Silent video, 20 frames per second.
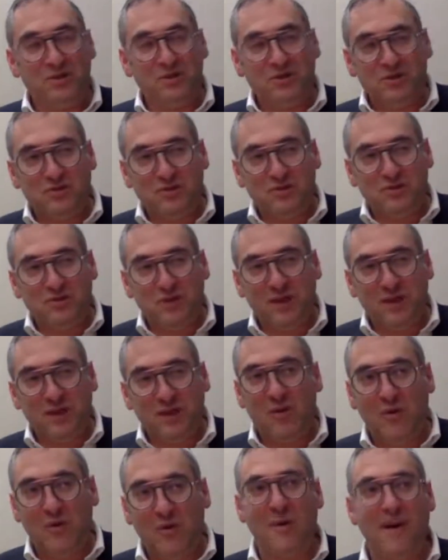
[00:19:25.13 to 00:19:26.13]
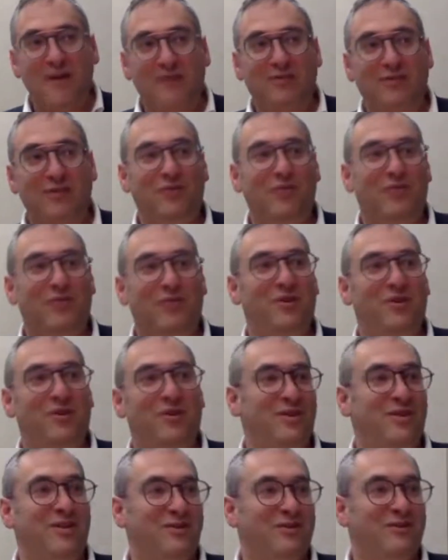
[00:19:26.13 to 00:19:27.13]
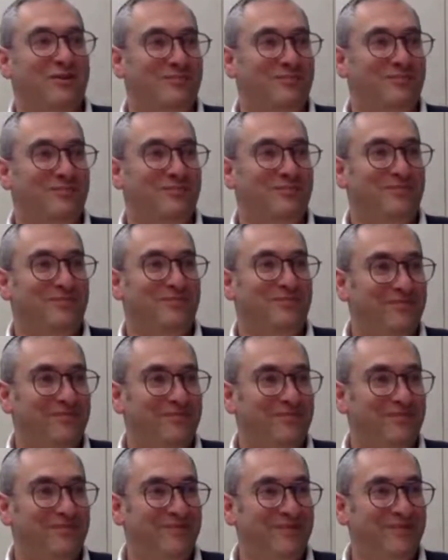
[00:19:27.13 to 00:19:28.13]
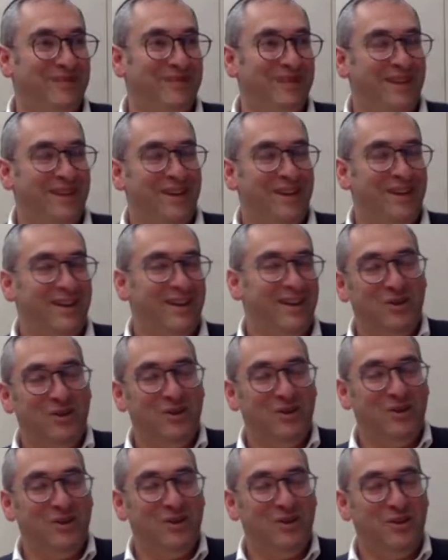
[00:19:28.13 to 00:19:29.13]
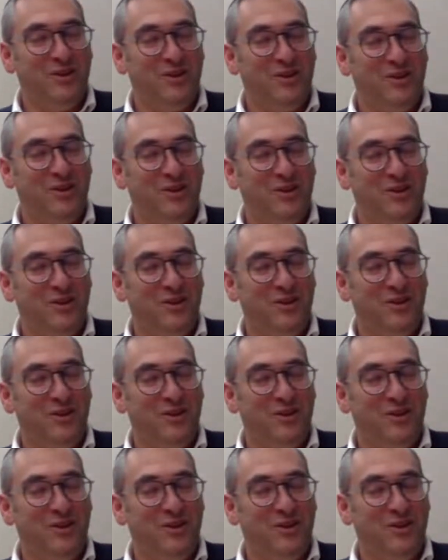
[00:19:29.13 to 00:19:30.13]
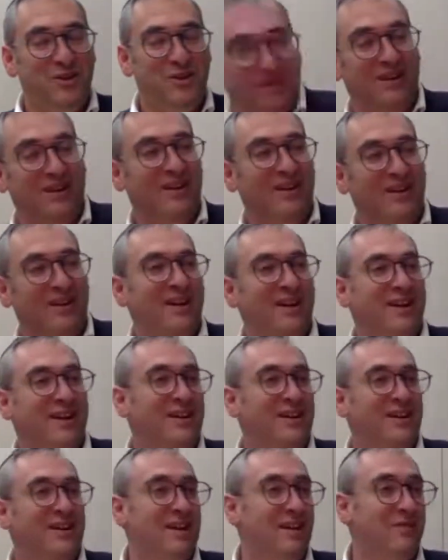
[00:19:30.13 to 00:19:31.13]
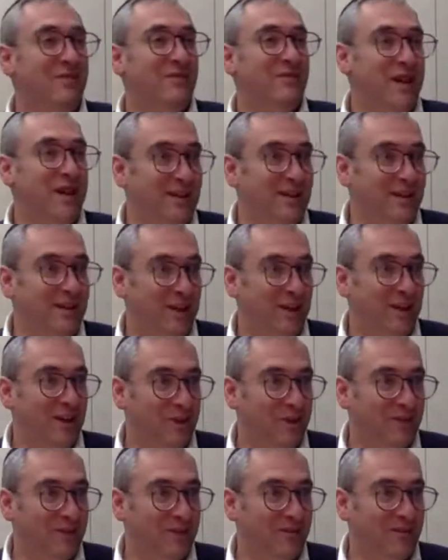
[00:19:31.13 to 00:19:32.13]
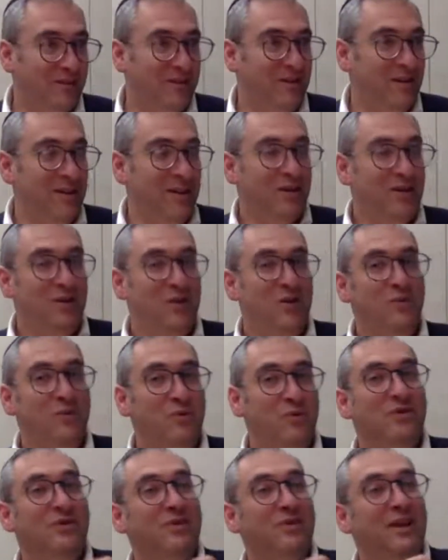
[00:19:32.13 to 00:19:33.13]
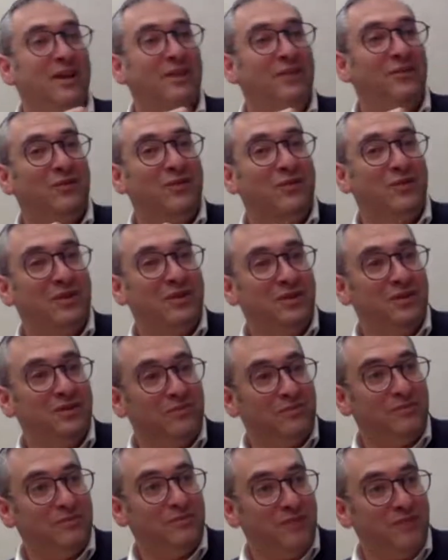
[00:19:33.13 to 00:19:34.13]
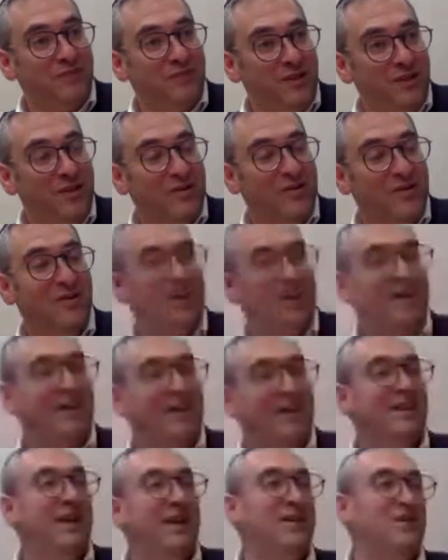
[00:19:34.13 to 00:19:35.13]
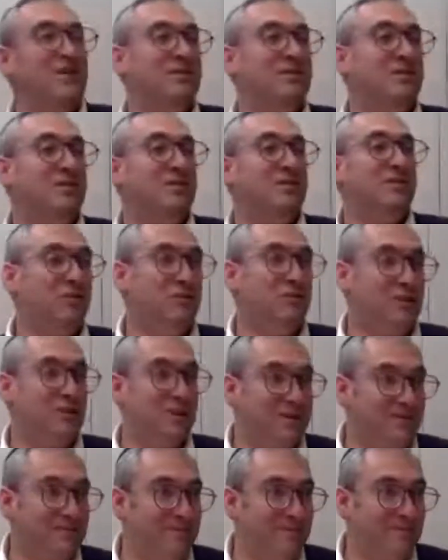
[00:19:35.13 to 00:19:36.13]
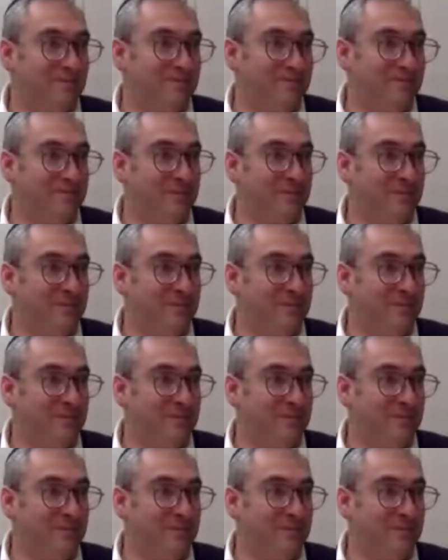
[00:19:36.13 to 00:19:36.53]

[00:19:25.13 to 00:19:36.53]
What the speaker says: I'm just trading one master for another. You had an Egyptian taskmaster, now you have a God taskmaster. You were slaves for the Pharaoh, now you're slaves for me.